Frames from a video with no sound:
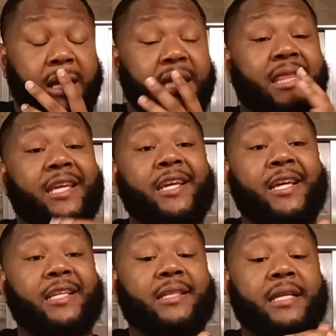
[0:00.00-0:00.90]
The thing
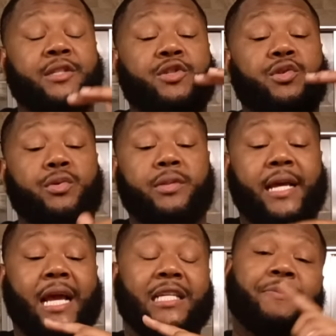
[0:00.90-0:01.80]
is, it's
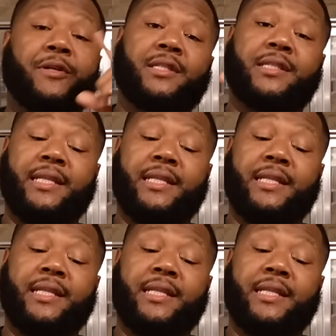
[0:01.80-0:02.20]
Tuesday. I was supposed